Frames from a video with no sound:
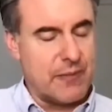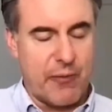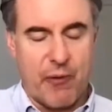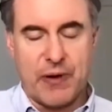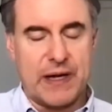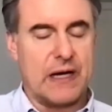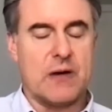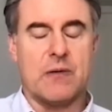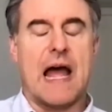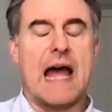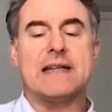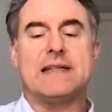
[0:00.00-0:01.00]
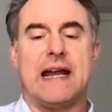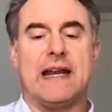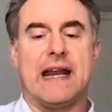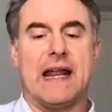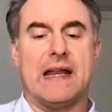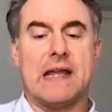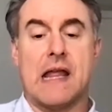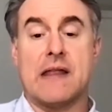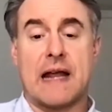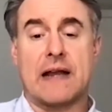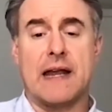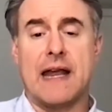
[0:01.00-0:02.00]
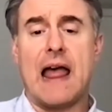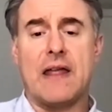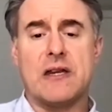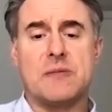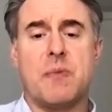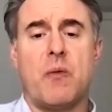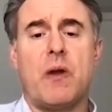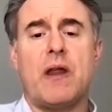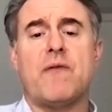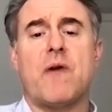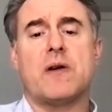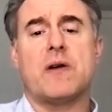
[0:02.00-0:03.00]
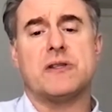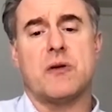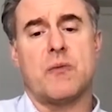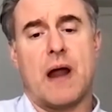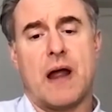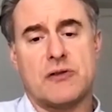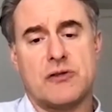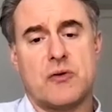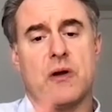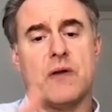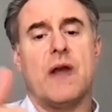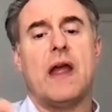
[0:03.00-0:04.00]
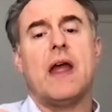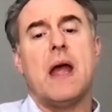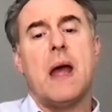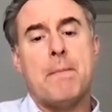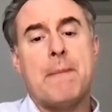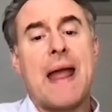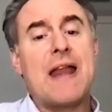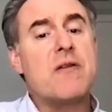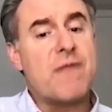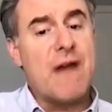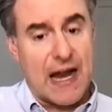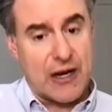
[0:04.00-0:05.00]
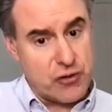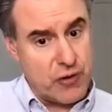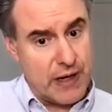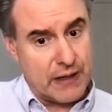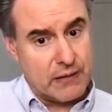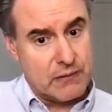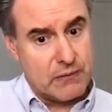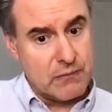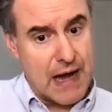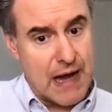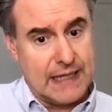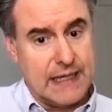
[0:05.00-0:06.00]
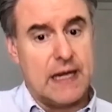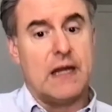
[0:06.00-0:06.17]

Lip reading: I won't get into a lot of technicalities, but really focused around sort of manufacturing, right?